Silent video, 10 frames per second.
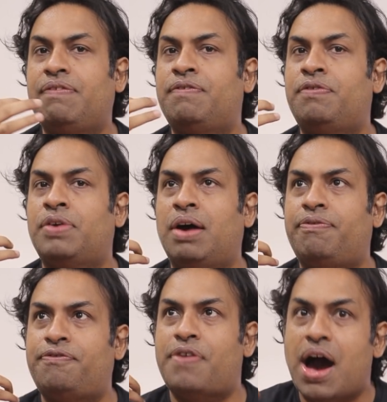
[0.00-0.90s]

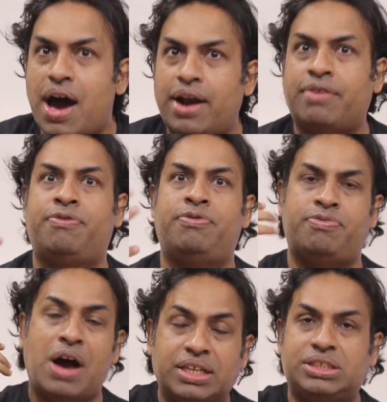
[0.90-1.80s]
far
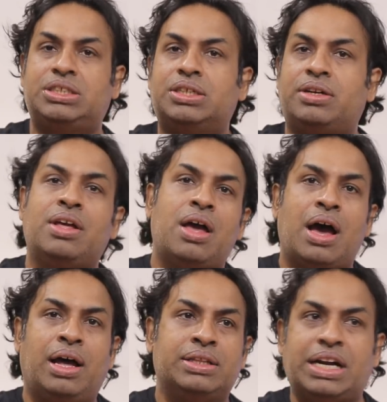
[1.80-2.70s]
faster.
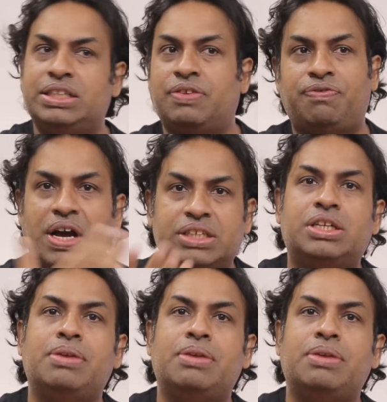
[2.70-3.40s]
That is the faster